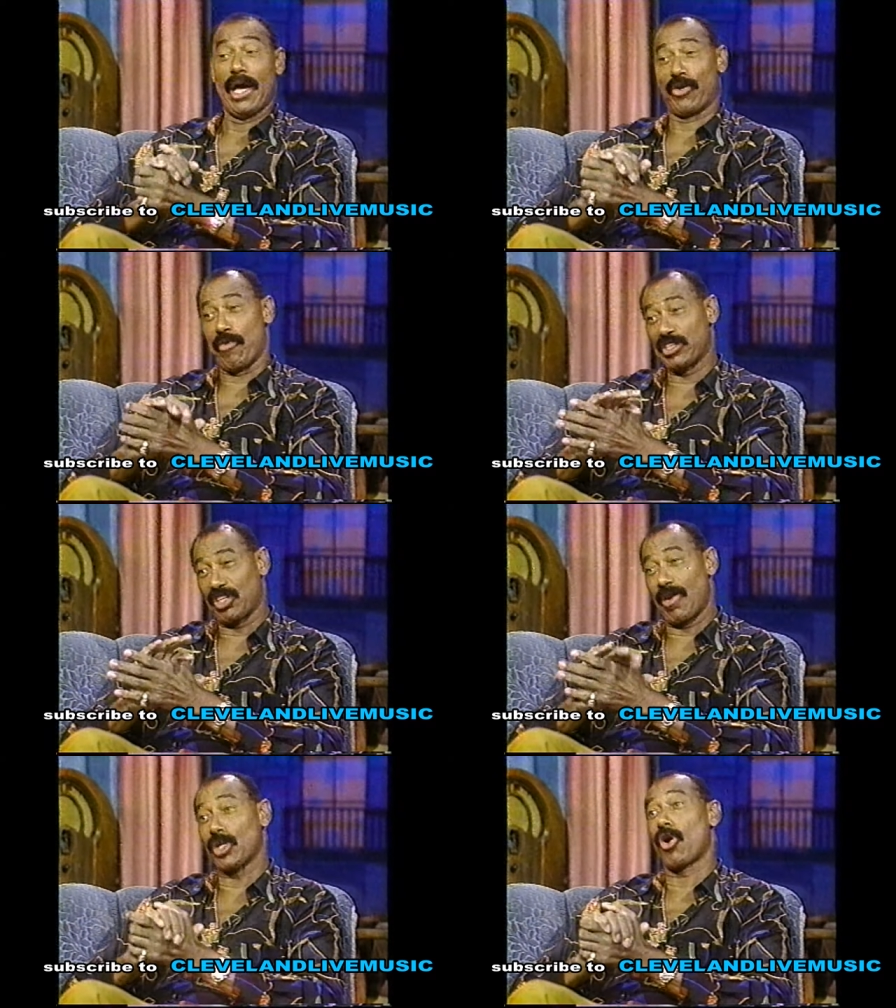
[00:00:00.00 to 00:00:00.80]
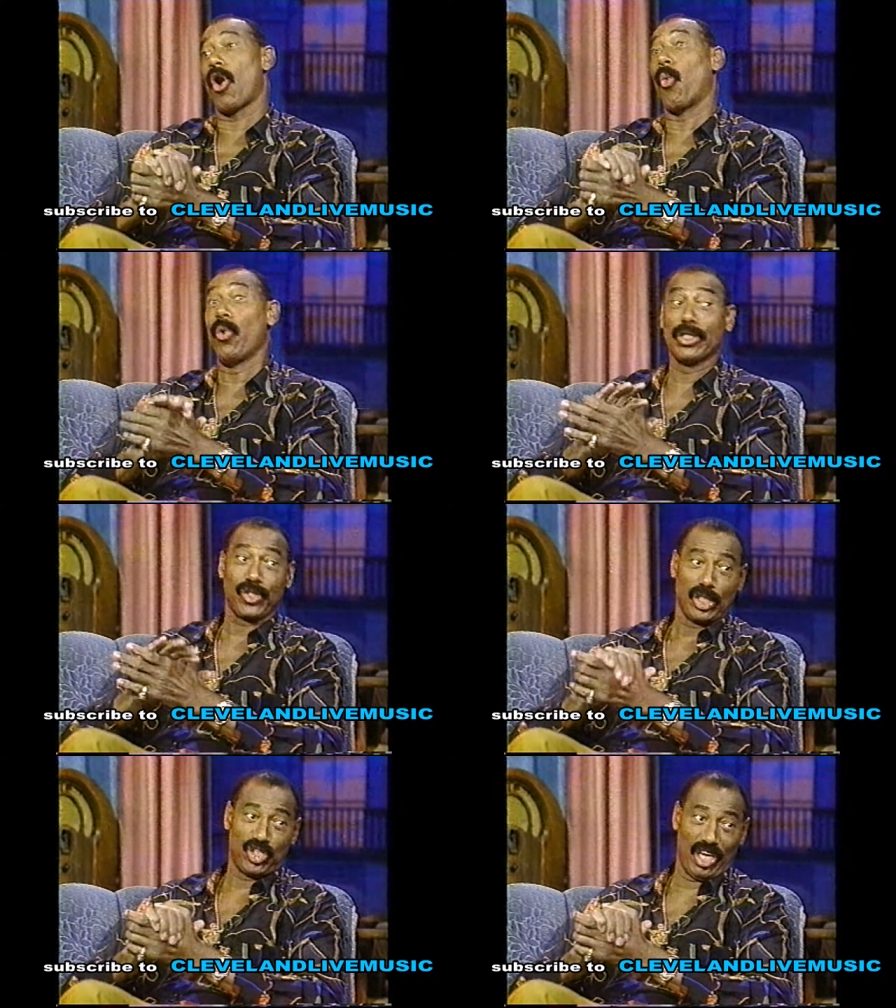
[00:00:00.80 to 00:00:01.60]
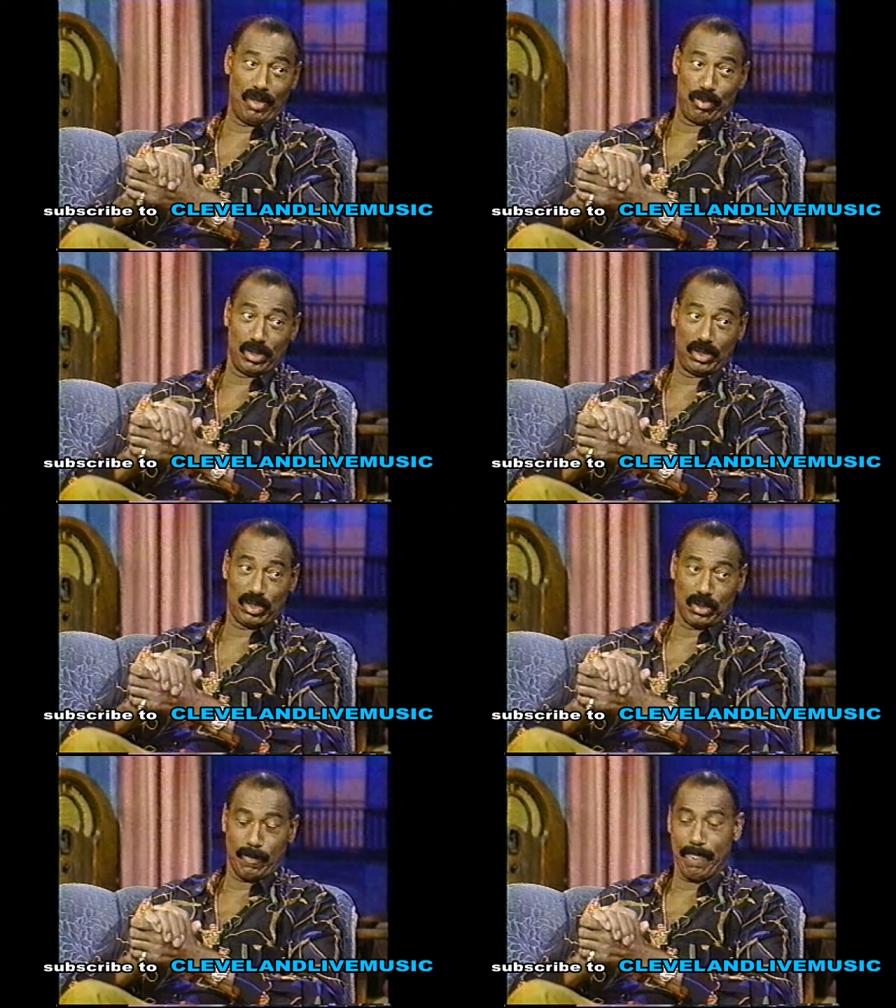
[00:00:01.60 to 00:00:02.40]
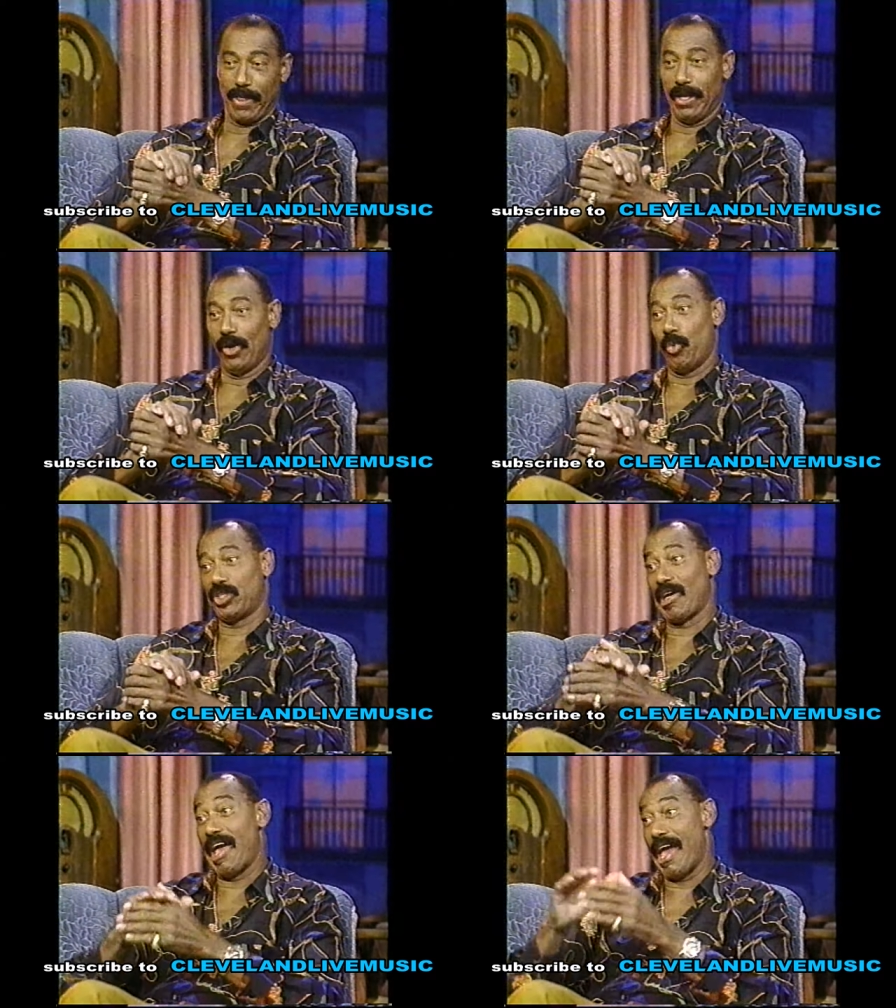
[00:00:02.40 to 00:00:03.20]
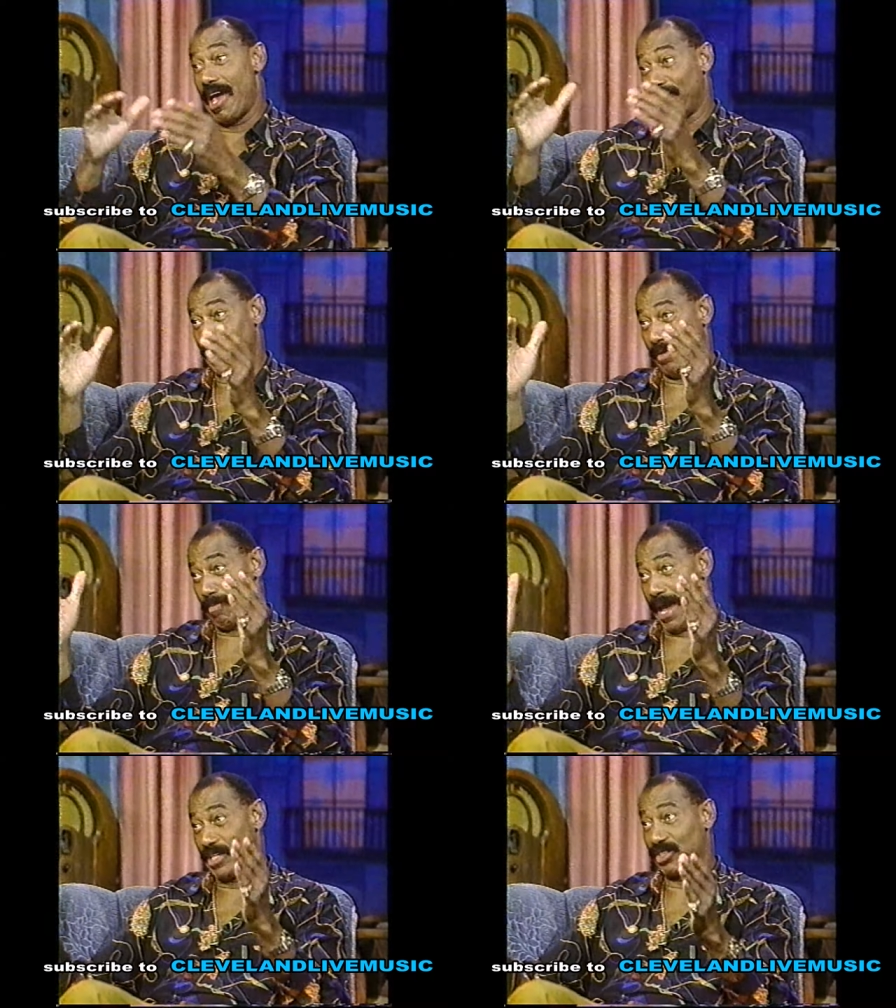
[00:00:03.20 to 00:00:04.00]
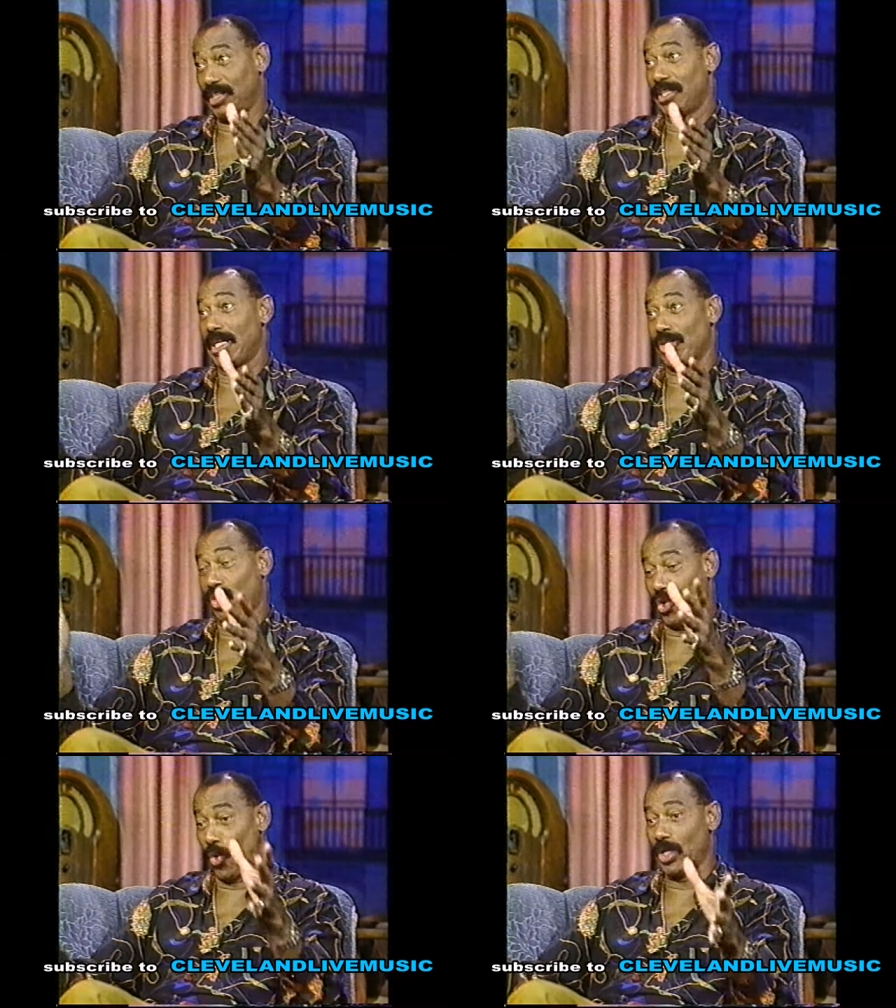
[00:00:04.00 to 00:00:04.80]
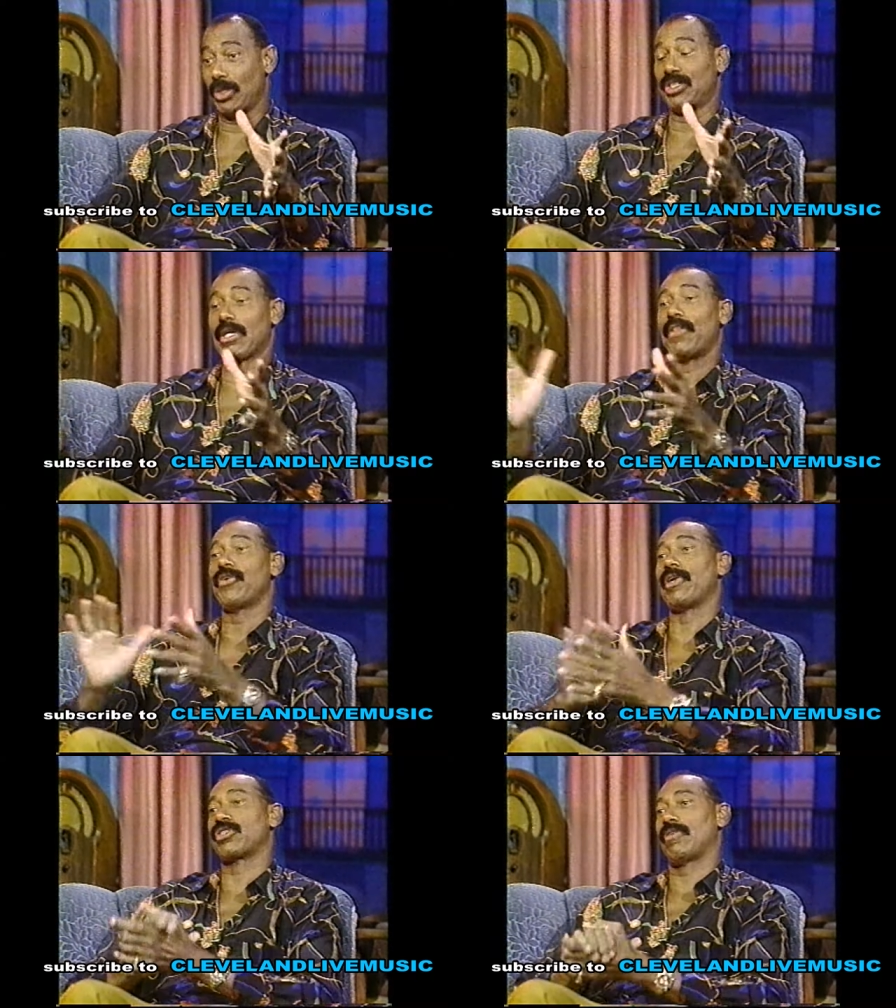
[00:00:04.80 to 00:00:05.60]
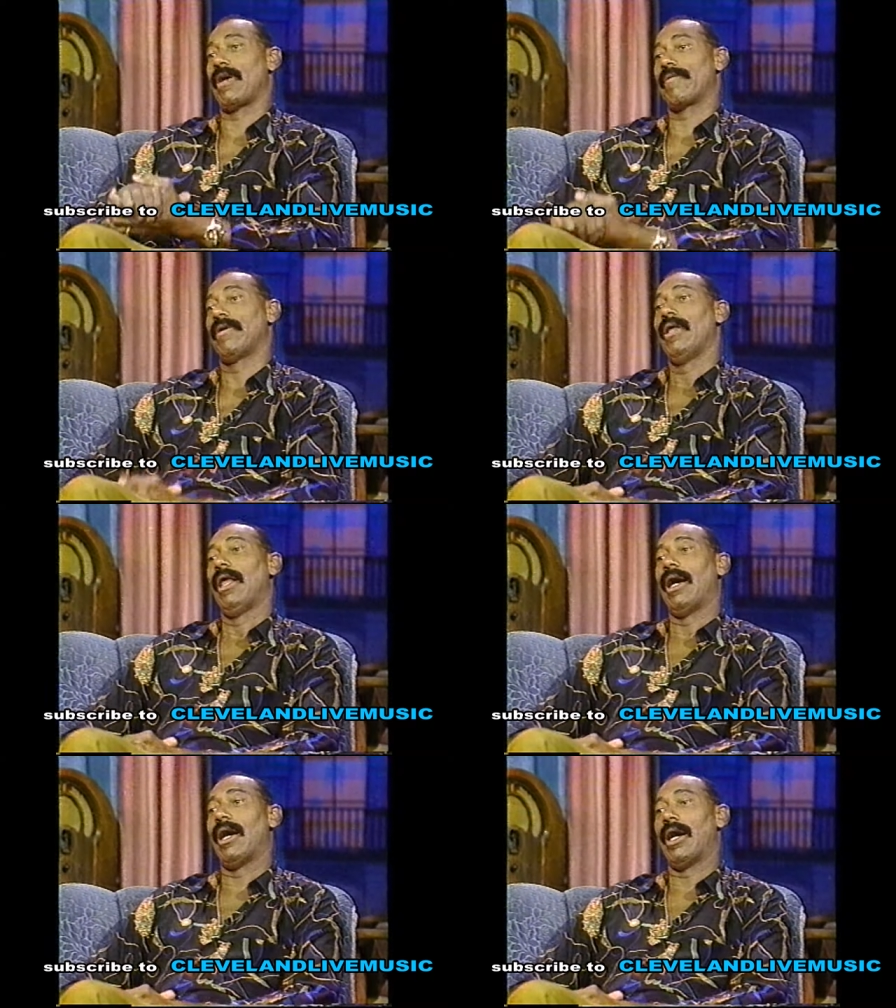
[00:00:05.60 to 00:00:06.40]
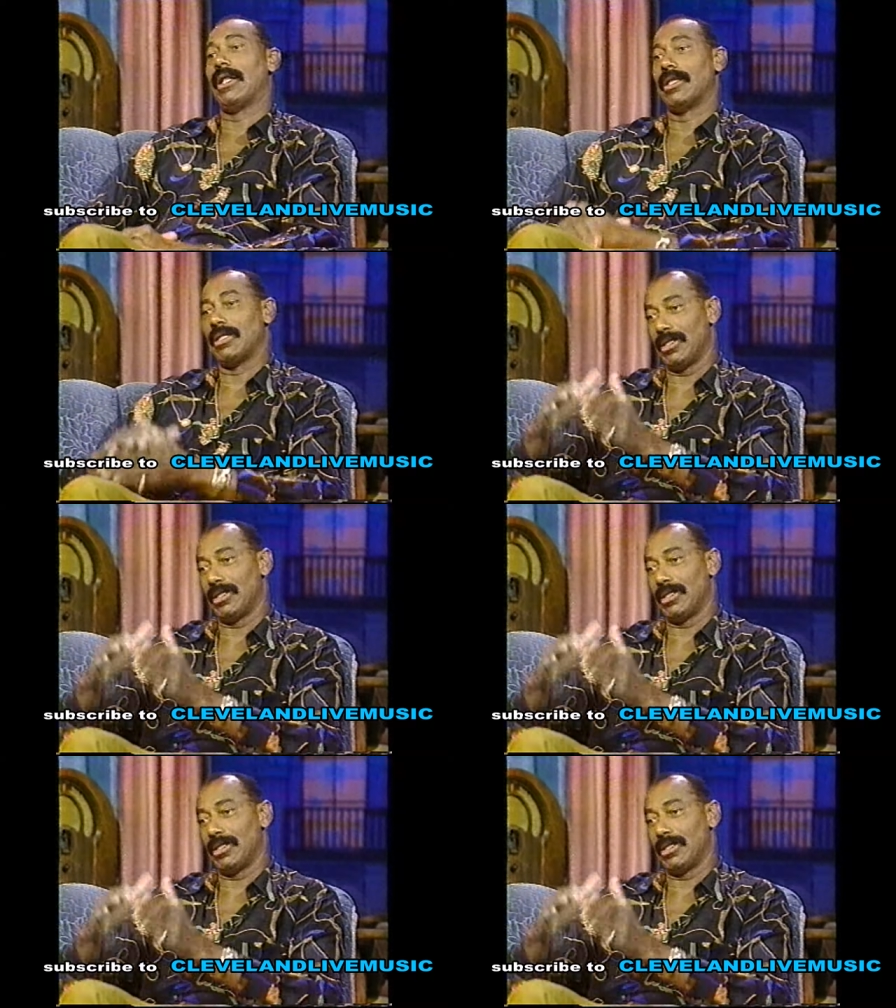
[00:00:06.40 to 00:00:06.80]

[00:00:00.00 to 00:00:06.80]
at a restaurant called Wilt Chamberlain's, which I have a basket and a court inside the restaurant. Uh,